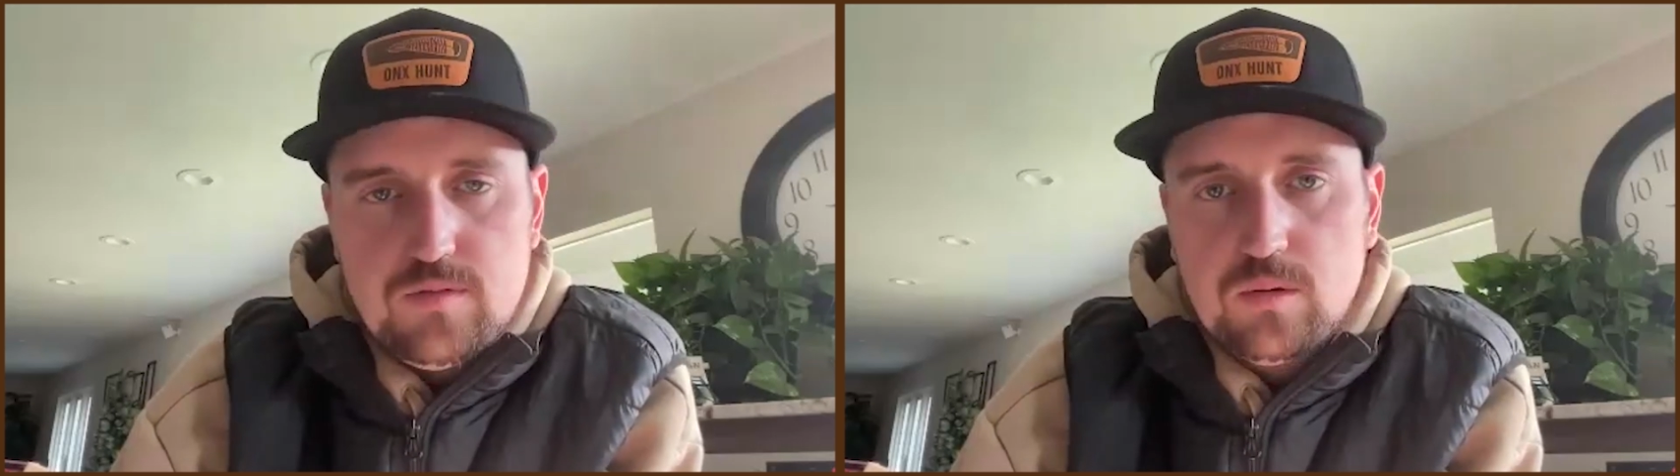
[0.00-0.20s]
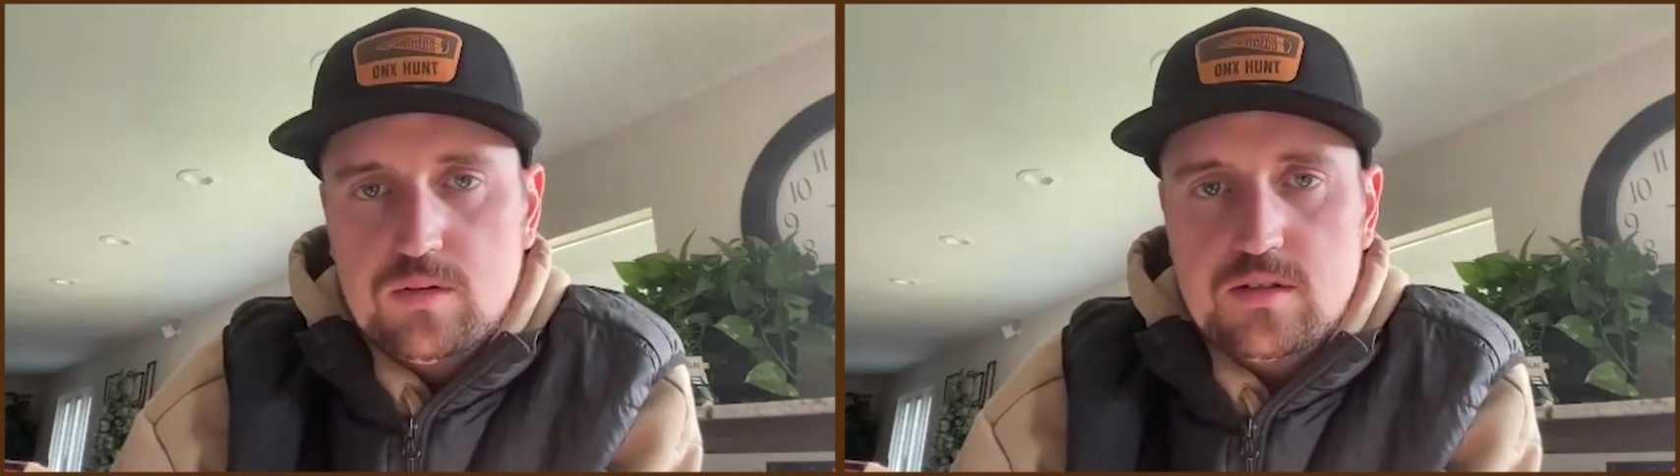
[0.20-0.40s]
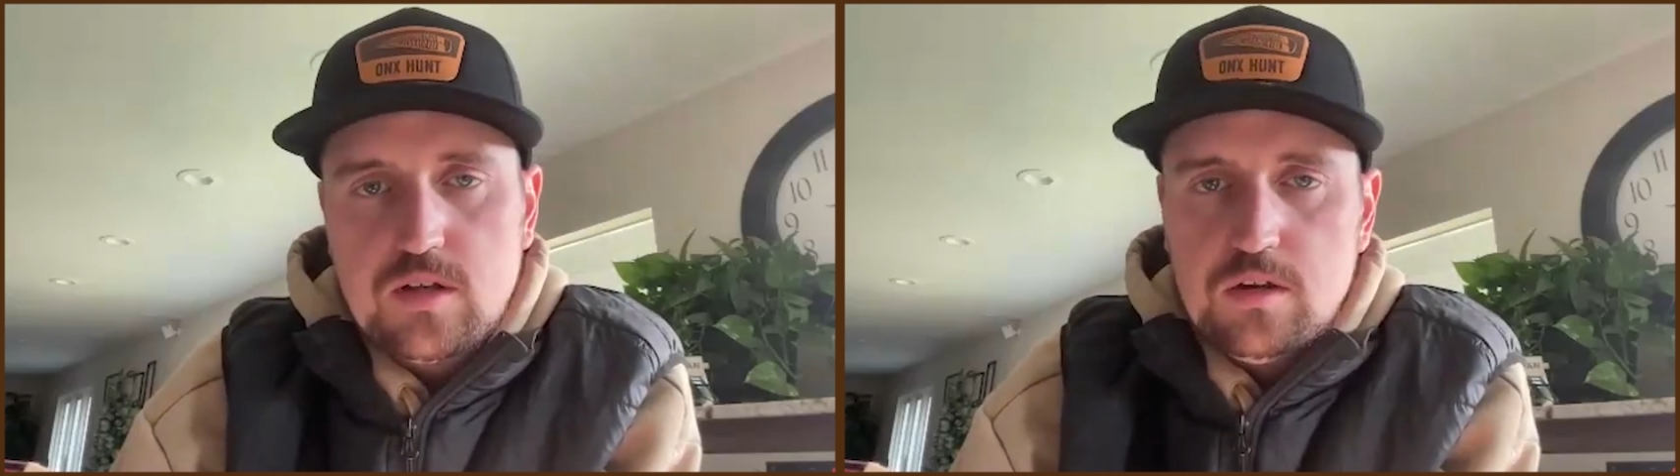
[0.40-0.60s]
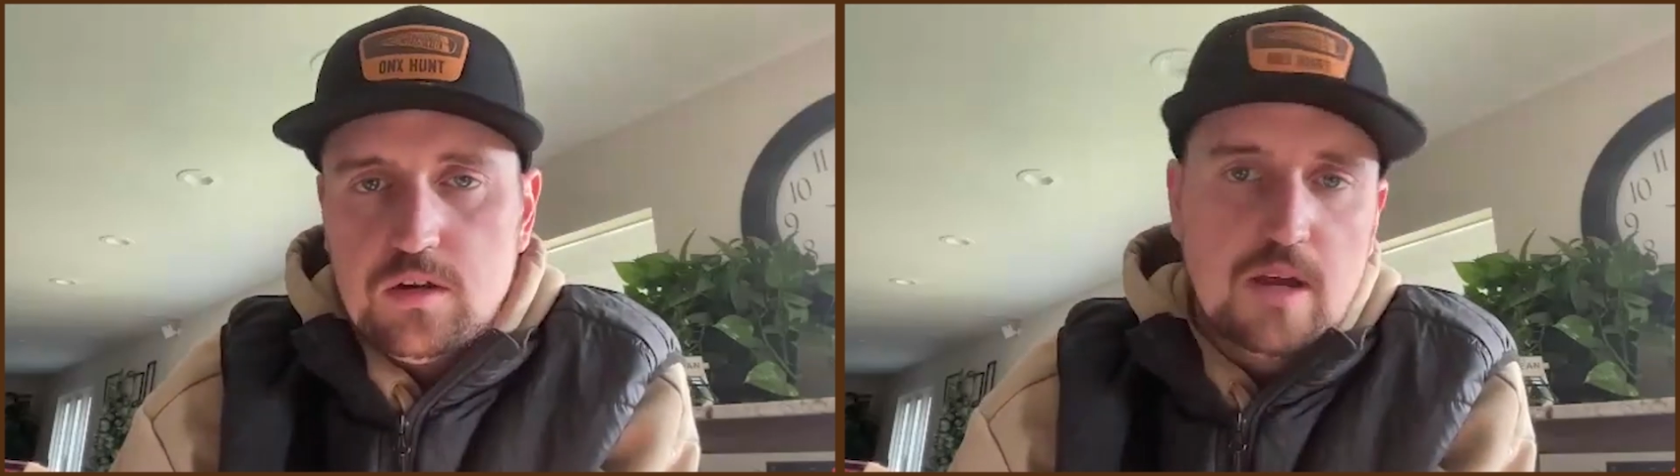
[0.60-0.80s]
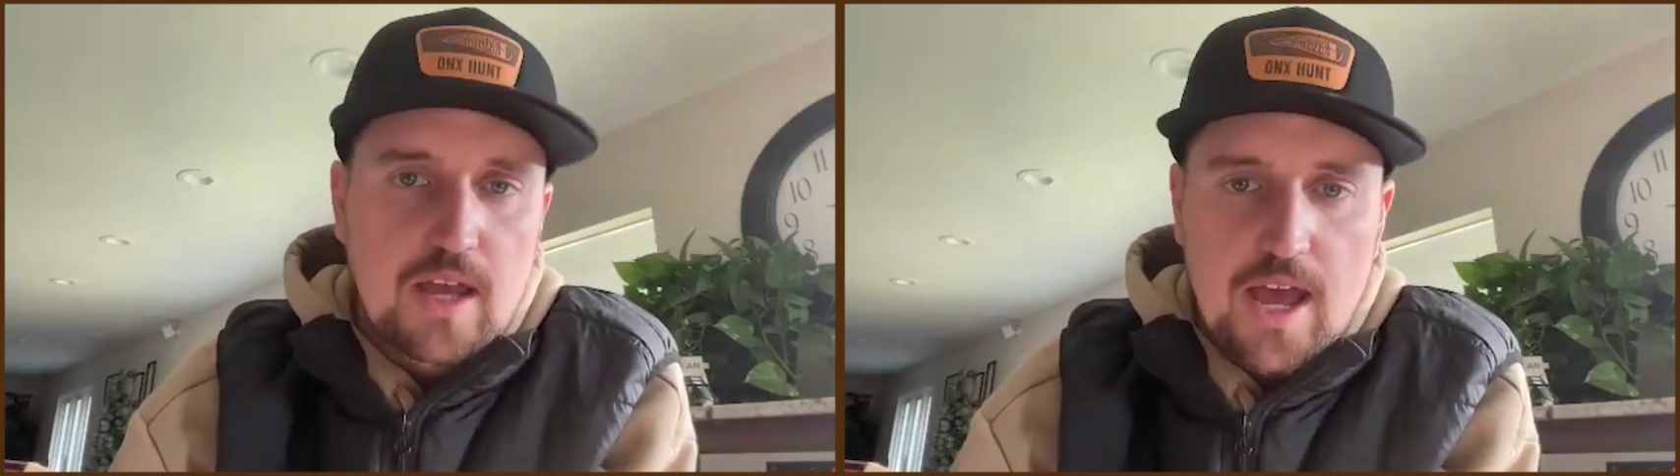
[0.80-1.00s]
focused on
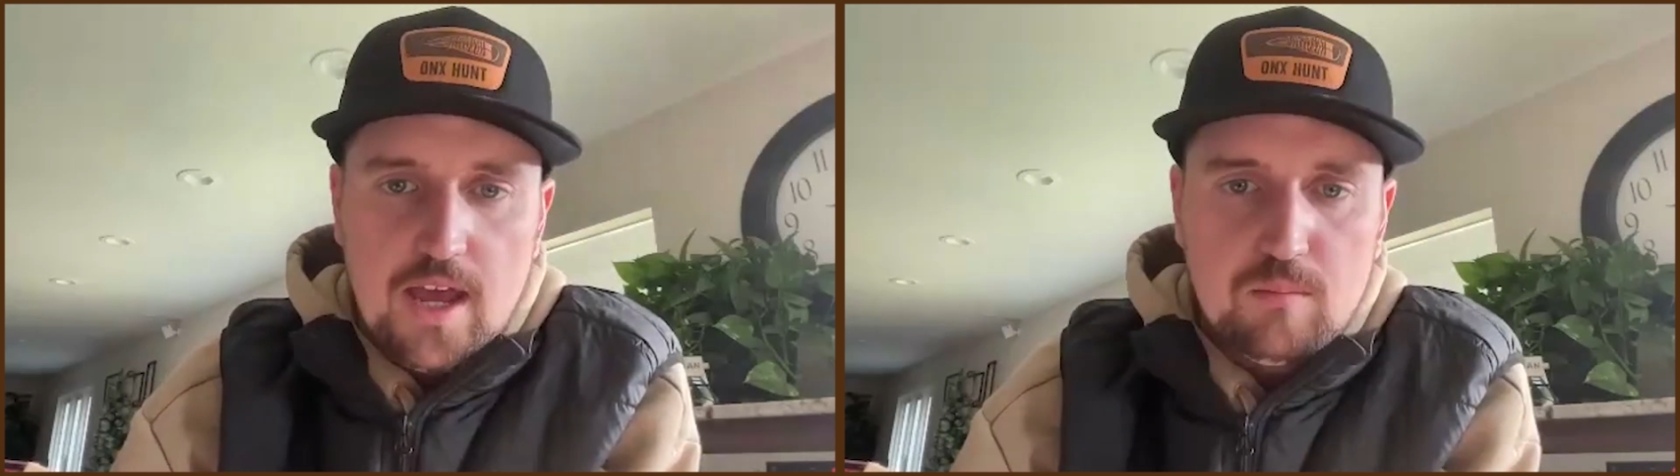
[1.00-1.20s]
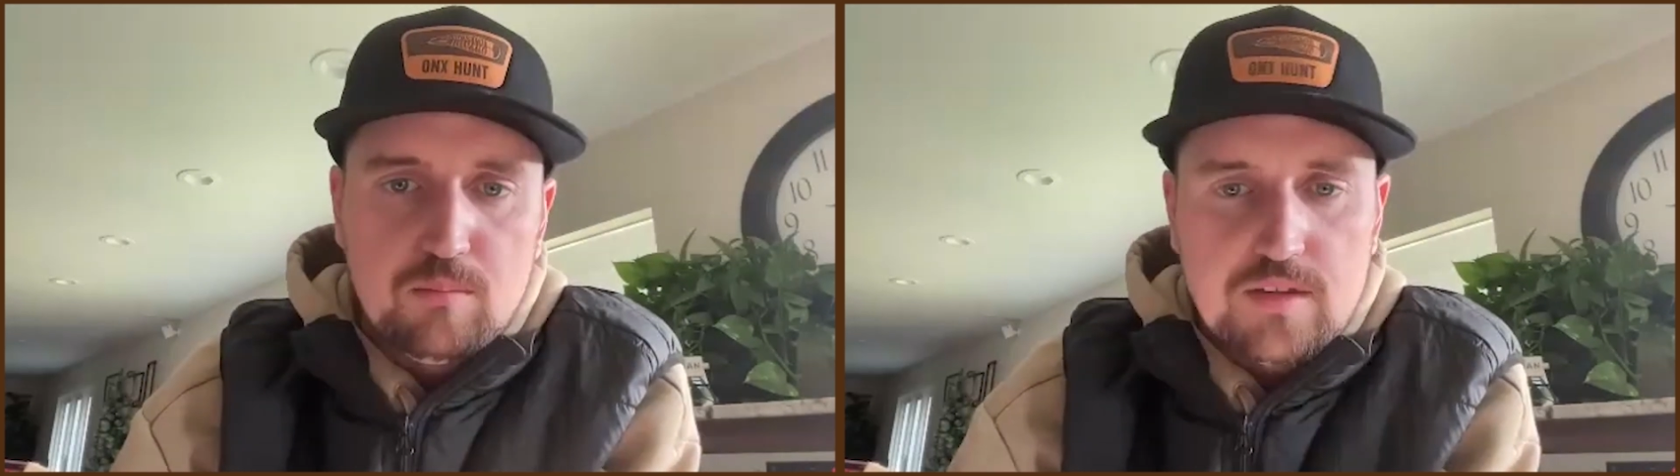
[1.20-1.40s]
nearby ag,